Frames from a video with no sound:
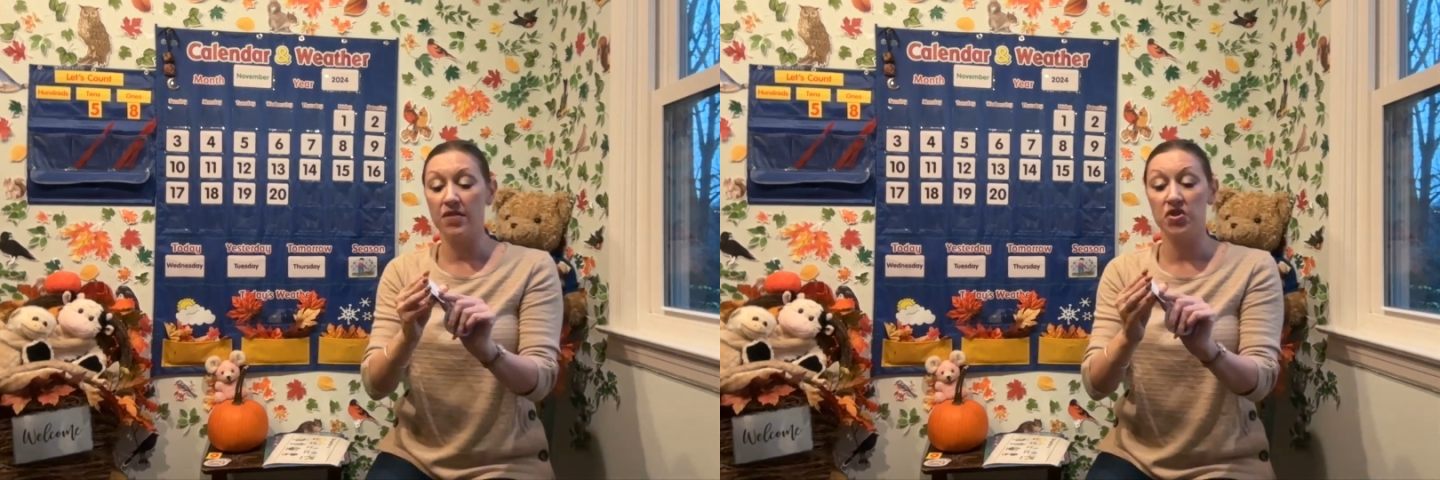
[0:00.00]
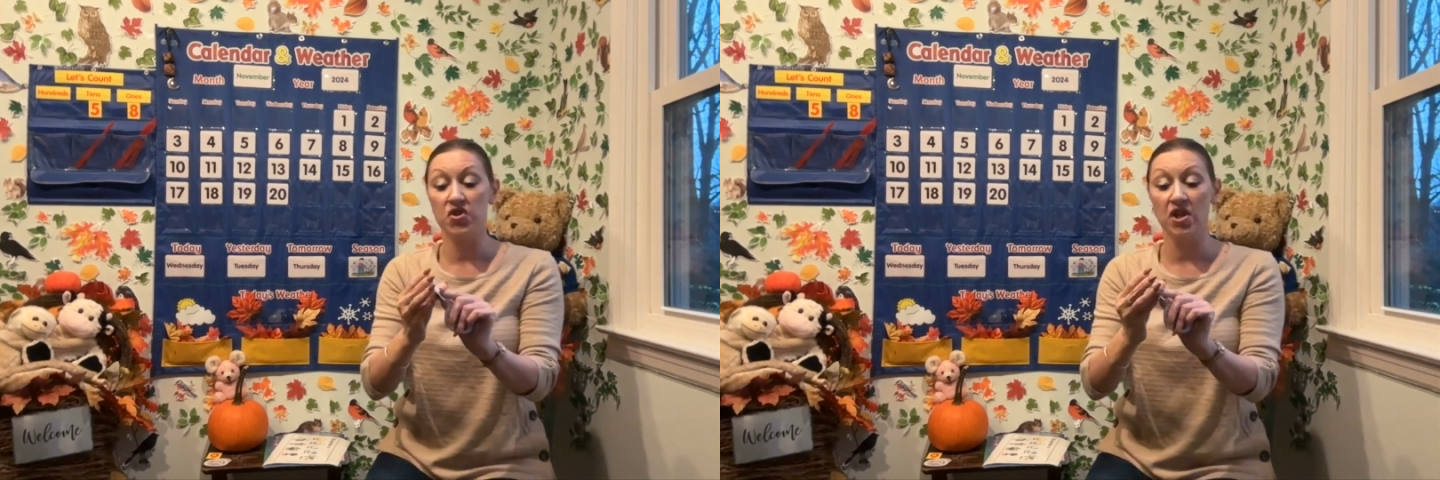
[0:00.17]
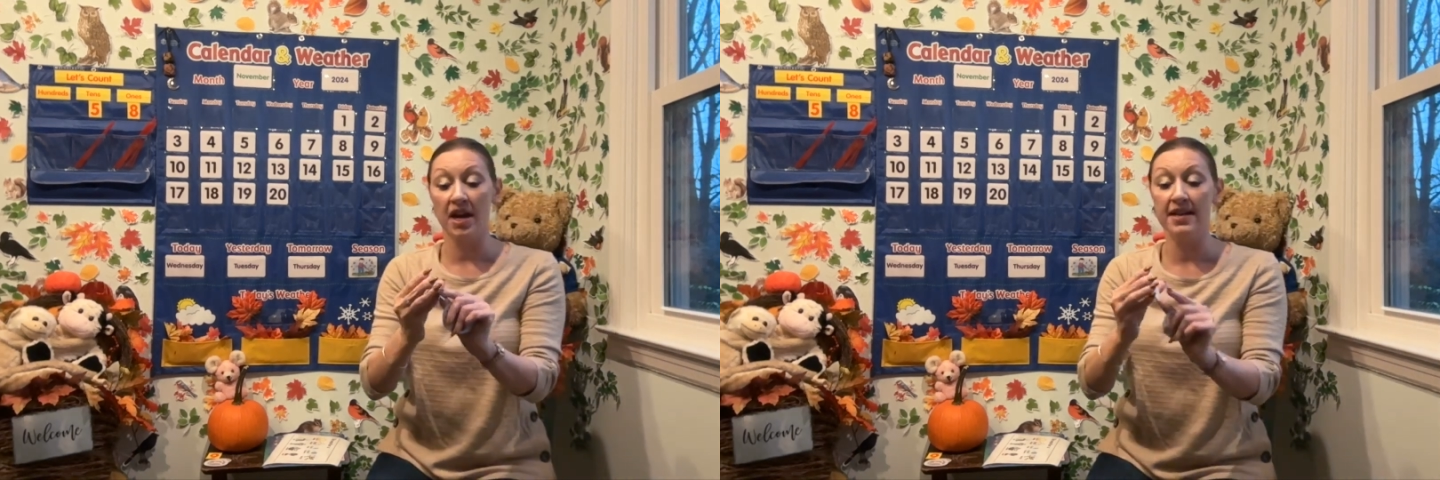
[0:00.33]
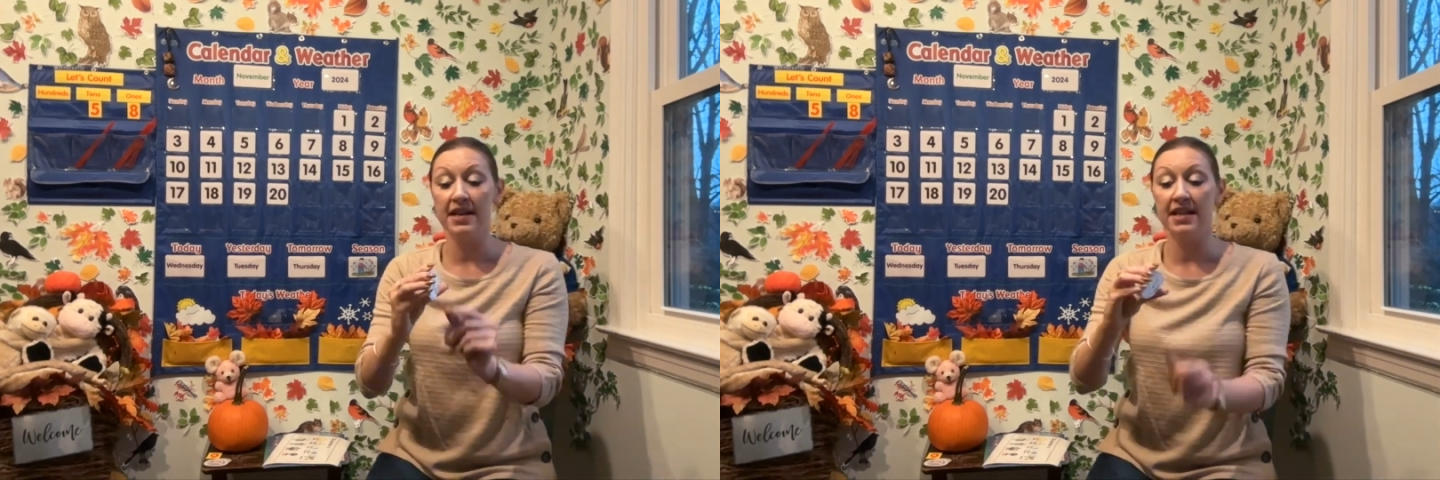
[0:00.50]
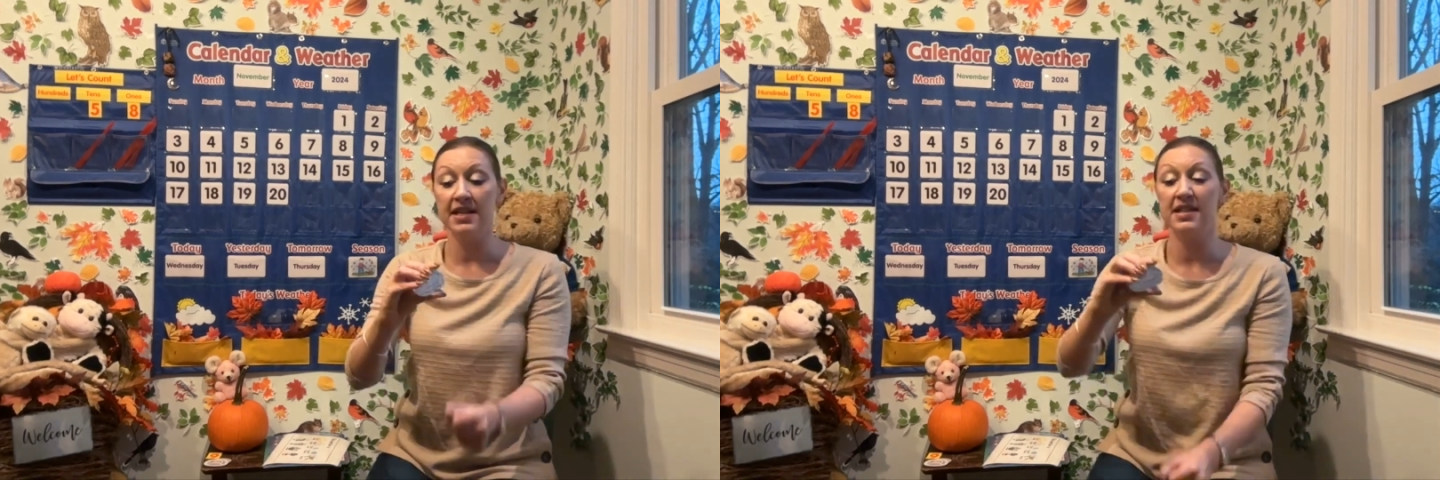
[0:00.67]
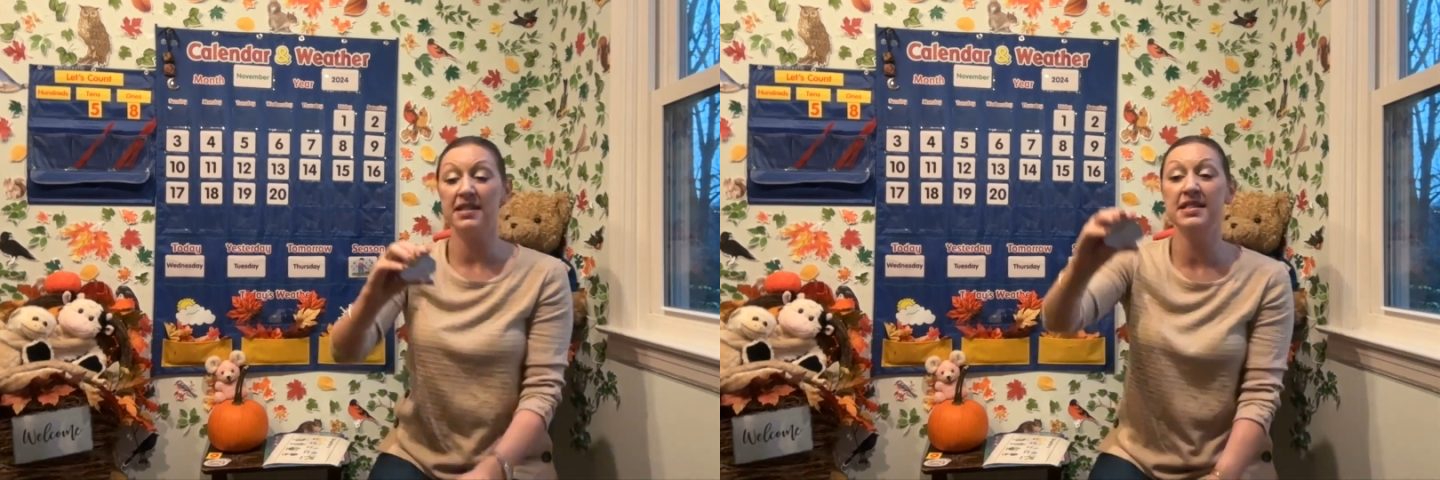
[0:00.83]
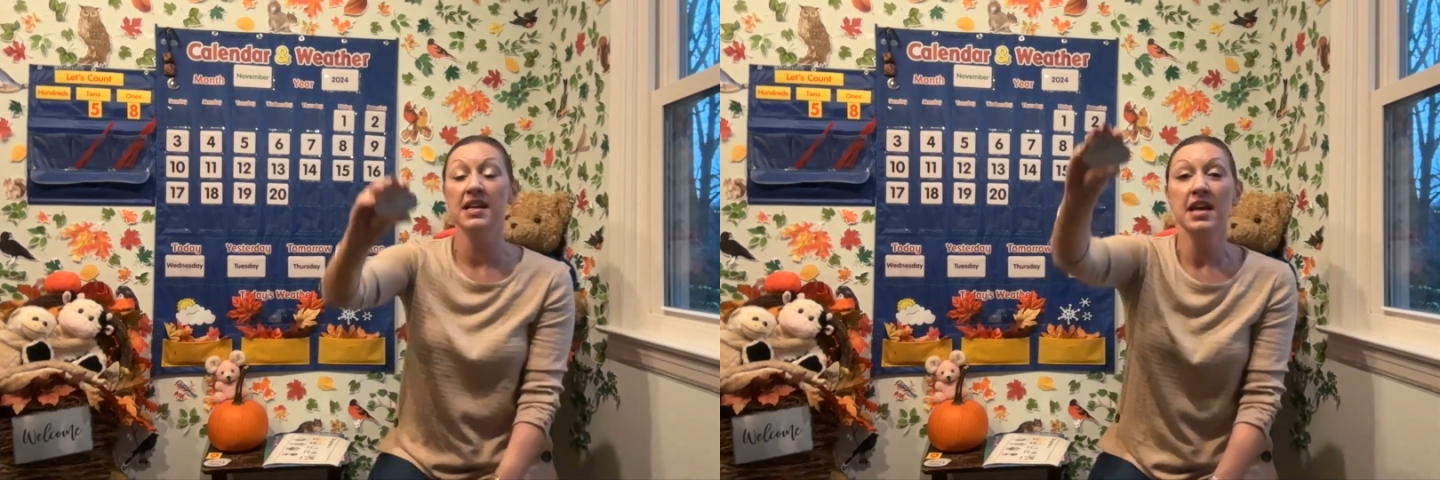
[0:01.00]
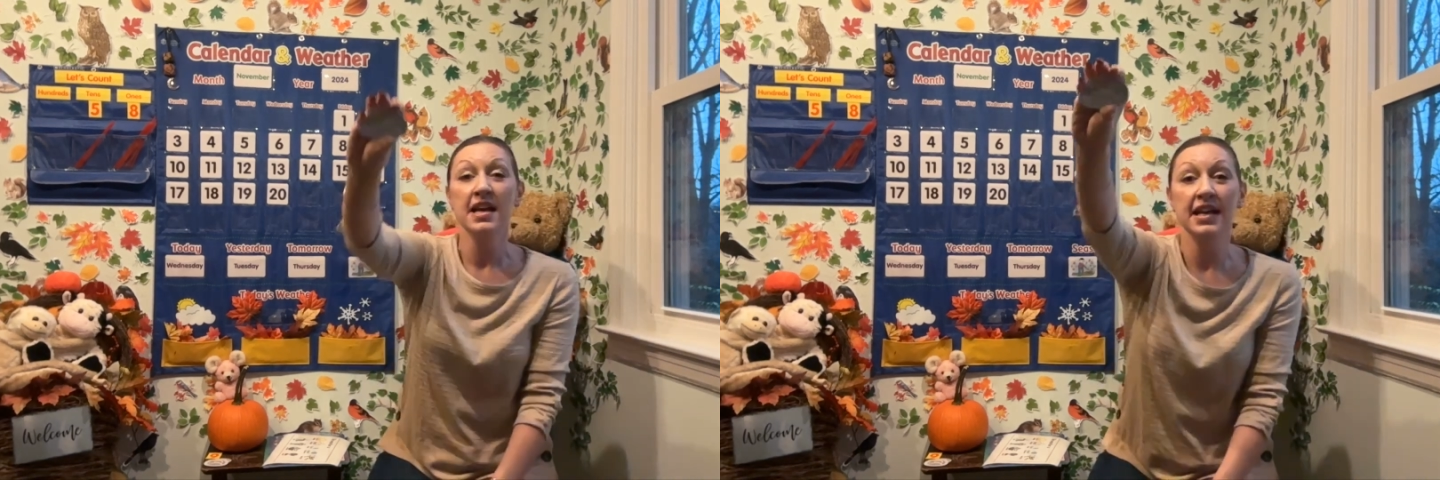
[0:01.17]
the sun is